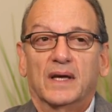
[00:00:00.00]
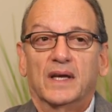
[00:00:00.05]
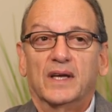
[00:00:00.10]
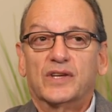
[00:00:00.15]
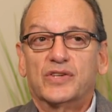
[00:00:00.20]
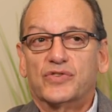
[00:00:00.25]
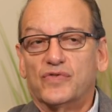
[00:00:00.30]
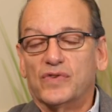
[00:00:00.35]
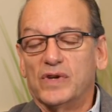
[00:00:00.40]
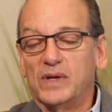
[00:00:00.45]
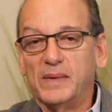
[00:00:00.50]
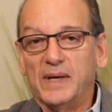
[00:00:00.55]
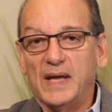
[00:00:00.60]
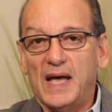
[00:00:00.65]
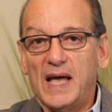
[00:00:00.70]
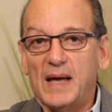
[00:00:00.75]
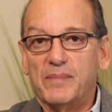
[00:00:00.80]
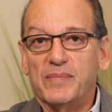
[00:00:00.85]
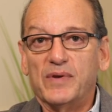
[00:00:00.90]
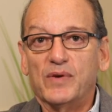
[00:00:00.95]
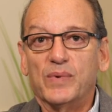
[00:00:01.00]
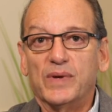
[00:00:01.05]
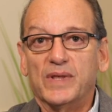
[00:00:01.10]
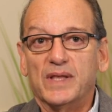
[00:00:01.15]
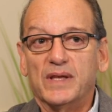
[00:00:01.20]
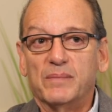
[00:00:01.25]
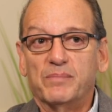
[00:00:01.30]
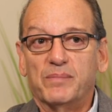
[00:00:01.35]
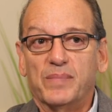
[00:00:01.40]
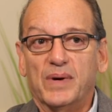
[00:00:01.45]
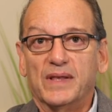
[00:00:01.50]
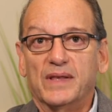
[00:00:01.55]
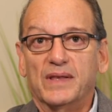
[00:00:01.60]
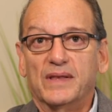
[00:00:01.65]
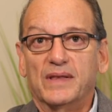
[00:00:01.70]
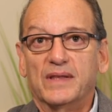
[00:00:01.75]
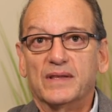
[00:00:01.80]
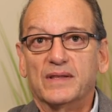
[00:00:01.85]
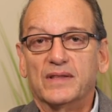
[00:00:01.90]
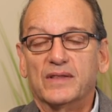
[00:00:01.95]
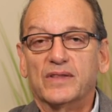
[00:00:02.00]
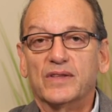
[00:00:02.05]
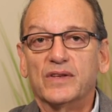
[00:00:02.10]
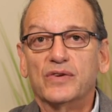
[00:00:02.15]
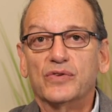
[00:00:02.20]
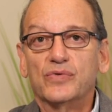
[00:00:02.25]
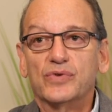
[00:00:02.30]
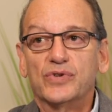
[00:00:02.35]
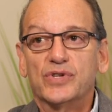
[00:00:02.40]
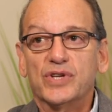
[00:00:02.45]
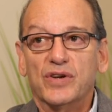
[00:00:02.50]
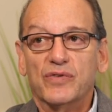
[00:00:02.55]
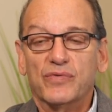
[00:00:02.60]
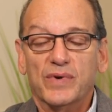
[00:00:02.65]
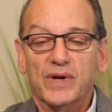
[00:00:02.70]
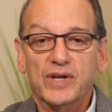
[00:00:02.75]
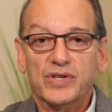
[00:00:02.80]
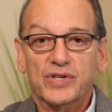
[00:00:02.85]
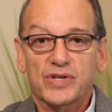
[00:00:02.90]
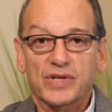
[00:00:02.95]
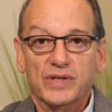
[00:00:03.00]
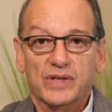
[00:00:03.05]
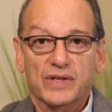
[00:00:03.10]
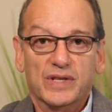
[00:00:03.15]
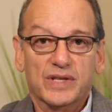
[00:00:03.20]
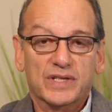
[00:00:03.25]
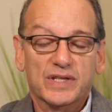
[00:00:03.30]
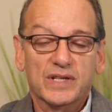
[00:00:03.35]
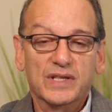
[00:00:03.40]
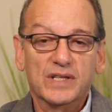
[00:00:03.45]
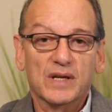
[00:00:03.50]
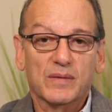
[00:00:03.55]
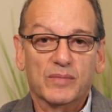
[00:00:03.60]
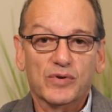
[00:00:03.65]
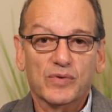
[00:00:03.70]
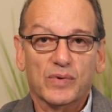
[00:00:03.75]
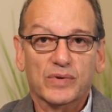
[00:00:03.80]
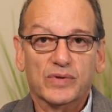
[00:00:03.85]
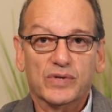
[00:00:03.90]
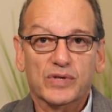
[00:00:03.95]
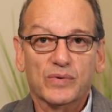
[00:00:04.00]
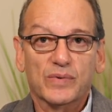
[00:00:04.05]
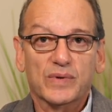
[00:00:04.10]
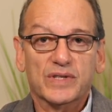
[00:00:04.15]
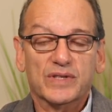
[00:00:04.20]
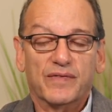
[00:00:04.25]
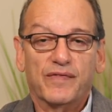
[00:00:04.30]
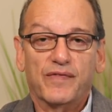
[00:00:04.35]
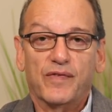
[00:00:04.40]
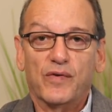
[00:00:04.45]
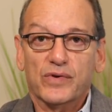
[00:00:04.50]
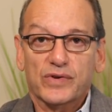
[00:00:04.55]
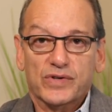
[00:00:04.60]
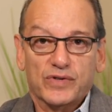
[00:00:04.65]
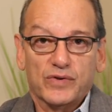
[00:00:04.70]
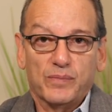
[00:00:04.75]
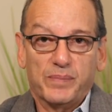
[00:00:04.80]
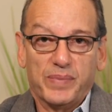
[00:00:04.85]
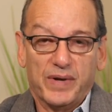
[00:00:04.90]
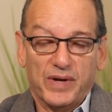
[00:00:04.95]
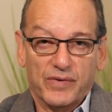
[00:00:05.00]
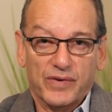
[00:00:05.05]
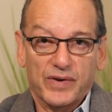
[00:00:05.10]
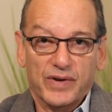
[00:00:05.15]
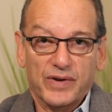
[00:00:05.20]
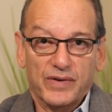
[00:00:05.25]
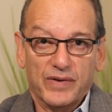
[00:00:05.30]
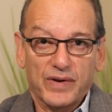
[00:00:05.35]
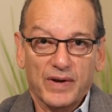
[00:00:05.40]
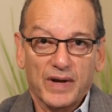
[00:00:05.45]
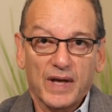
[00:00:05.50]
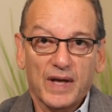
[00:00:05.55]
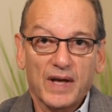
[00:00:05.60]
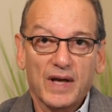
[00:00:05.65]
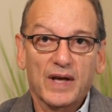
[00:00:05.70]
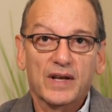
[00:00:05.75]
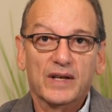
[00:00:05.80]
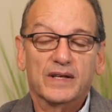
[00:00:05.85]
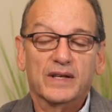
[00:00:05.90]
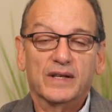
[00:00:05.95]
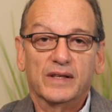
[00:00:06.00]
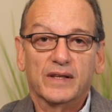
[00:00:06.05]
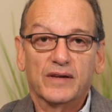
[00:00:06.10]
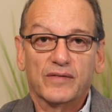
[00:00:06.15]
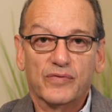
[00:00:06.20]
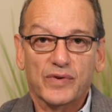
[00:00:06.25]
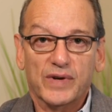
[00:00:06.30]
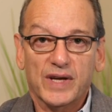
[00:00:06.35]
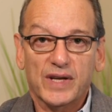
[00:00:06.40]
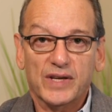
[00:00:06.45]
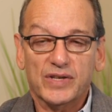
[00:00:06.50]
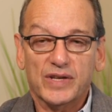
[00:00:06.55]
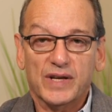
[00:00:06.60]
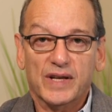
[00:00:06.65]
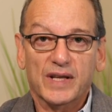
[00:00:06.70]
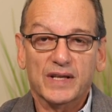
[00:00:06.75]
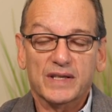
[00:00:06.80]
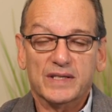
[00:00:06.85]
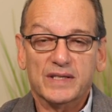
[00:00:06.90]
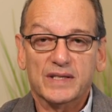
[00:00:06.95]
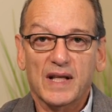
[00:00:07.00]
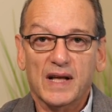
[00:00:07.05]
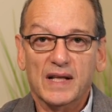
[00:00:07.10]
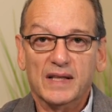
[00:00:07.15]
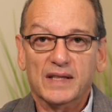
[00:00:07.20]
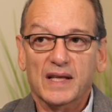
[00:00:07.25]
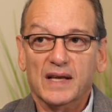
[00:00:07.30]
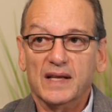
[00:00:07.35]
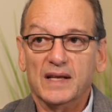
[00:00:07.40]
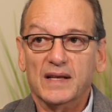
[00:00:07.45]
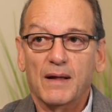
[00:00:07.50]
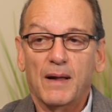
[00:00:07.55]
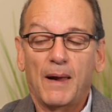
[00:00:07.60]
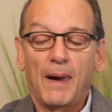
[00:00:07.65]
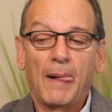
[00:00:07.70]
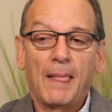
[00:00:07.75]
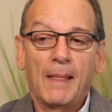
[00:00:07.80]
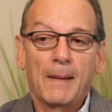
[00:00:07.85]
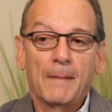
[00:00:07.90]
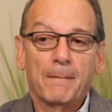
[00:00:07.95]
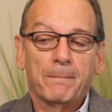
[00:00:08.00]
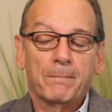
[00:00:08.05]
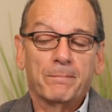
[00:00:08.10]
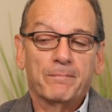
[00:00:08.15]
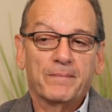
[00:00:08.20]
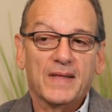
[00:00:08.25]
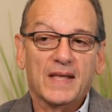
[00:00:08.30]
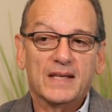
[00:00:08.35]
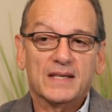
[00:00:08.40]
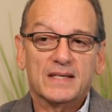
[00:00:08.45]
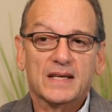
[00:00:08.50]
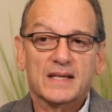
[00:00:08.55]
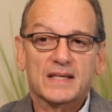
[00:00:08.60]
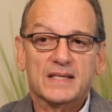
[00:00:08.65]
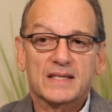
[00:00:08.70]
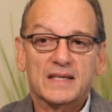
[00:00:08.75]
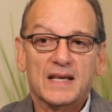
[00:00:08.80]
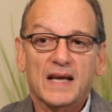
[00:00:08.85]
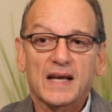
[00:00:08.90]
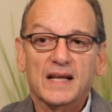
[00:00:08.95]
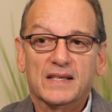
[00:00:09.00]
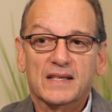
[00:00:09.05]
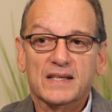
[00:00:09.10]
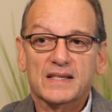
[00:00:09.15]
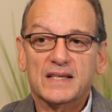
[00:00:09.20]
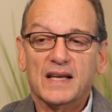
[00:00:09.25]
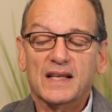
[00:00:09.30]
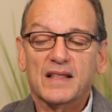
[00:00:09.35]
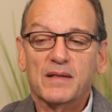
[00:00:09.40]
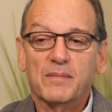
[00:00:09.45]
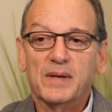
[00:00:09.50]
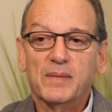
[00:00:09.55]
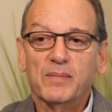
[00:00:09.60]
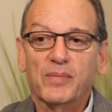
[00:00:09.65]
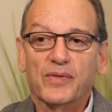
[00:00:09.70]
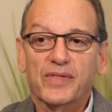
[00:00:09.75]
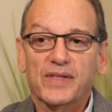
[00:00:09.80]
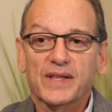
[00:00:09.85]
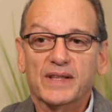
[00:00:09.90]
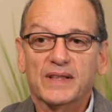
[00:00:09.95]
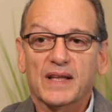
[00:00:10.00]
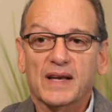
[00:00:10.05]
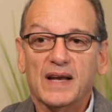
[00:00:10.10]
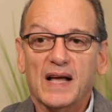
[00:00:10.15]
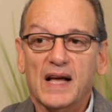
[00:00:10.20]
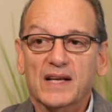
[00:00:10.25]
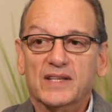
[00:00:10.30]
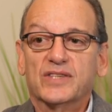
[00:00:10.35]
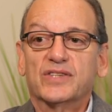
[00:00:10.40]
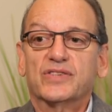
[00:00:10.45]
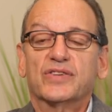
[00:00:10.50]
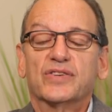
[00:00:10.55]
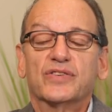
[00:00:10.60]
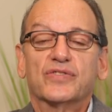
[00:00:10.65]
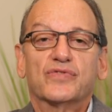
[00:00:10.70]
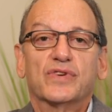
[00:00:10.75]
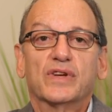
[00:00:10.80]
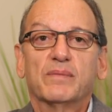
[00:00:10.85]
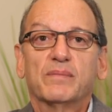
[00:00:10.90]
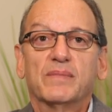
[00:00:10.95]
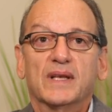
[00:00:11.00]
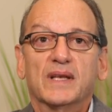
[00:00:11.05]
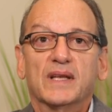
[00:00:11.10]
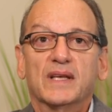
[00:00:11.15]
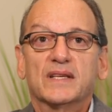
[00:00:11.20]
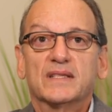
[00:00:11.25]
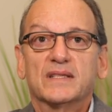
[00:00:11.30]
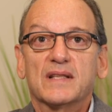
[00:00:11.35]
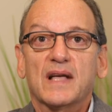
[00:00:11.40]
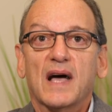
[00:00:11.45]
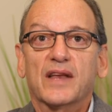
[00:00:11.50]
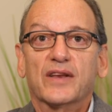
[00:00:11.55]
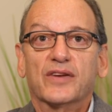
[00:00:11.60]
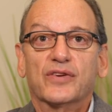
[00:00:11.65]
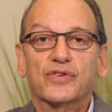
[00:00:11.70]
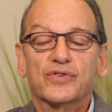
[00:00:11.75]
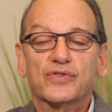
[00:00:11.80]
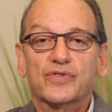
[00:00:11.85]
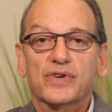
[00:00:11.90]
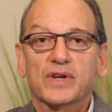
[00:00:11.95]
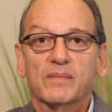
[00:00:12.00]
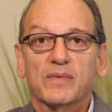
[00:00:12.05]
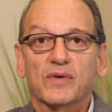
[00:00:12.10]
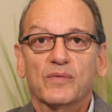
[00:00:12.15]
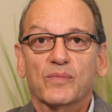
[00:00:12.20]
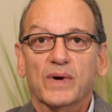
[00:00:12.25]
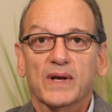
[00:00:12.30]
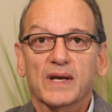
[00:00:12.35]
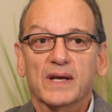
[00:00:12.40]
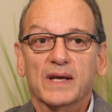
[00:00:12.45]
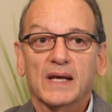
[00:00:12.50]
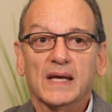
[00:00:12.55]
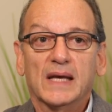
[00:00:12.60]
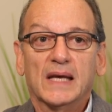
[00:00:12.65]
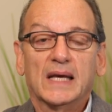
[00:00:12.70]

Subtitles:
extremely happy with it, but the new generation, this TWO2 is a far superior delivery agent. It's not that, it's sad to say that people think that oxygen treatment is not a good treatment when